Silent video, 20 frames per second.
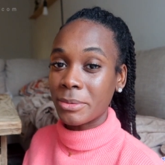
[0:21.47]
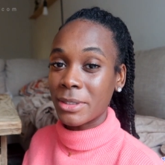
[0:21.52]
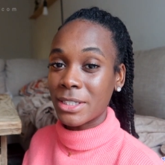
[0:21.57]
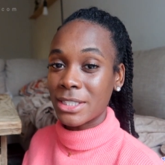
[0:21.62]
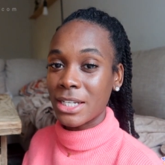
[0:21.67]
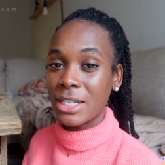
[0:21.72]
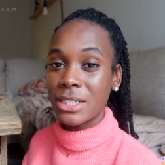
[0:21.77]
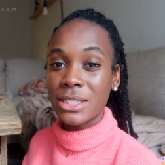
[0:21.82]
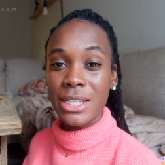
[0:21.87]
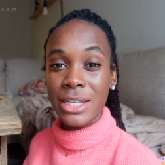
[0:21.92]

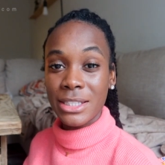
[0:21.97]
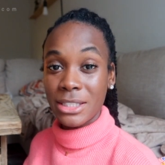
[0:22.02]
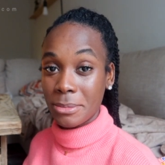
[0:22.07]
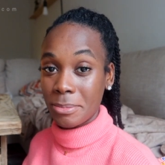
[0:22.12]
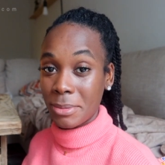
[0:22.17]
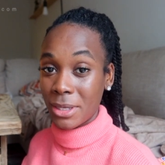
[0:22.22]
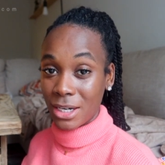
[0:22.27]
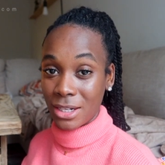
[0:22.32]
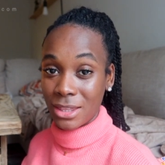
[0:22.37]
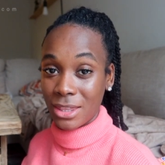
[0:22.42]
business that's
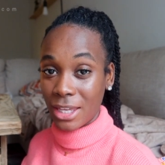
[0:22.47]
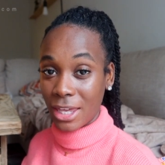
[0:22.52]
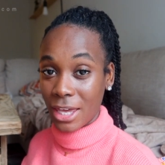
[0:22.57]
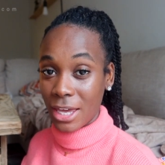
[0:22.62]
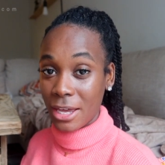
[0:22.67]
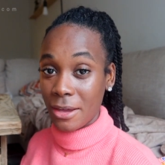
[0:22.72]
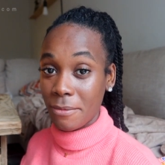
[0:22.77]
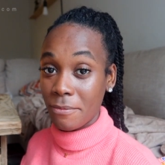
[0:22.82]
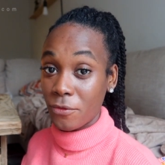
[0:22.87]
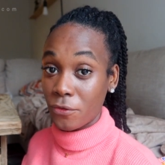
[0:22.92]
been in the
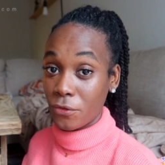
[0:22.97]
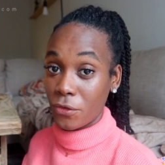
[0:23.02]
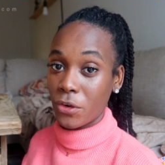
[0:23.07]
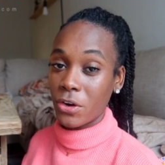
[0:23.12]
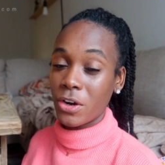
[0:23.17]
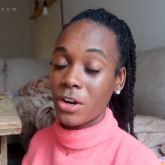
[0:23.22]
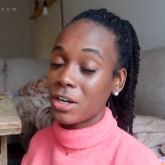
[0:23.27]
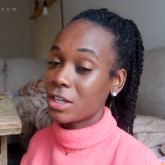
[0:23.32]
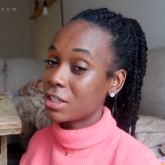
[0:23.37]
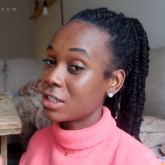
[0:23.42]
game
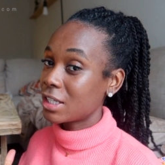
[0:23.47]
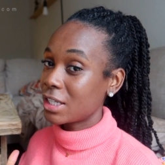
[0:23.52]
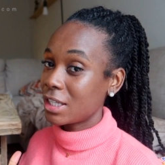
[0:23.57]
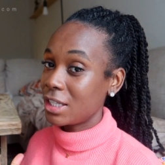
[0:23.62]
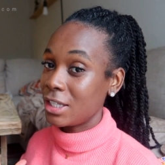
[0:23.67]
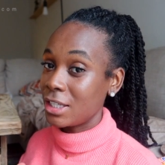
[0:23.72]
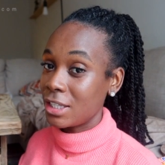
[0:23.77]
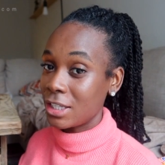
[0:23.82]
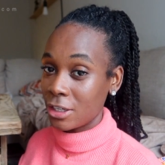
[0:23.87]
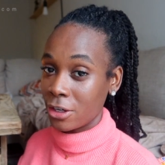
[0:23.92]
for
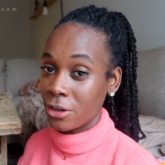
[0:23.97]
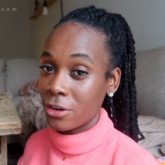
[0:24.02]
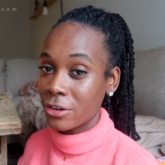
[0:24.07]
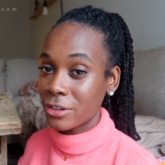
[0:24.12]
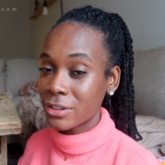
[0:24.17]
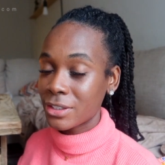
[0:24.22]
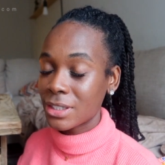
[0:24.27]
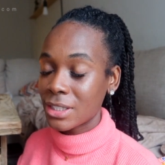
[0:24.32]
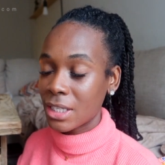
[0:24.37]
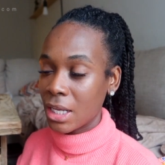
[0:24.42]

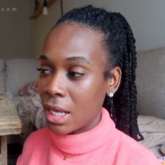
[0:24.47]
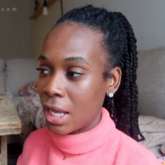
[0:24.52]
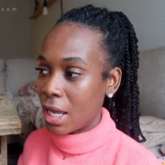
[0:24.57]
years.